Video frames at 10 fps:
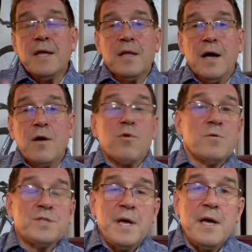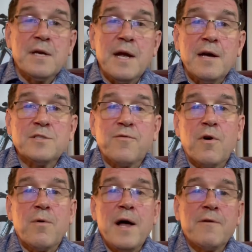Rosé accounts for
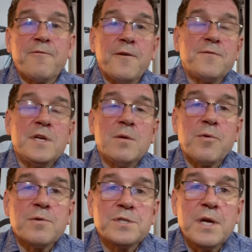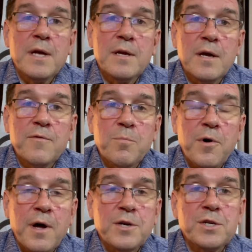around 15% of the
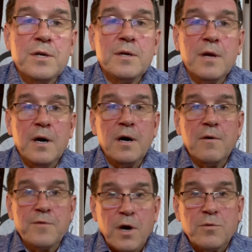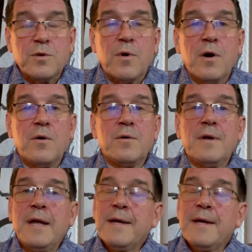production of Cotes du Rhone.